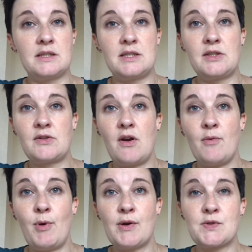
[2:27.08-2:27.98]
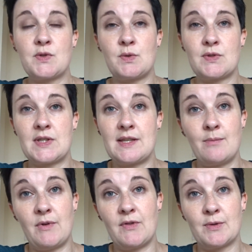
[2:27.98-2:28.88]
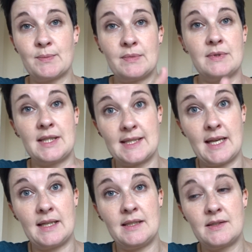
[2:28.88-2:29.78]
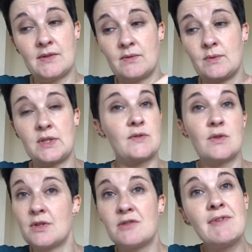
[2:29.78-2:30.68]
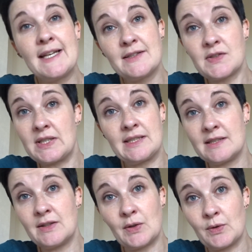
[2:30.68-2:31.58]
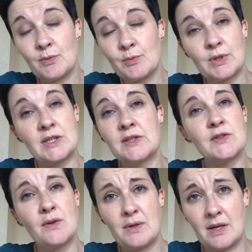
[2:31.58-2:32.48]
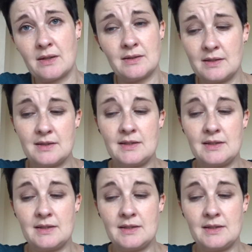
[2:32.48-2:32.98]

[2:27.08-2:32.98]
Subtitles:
she's got a parcel she wants to send me from the States, which I told her she really doesn't need to do. But she's so kind.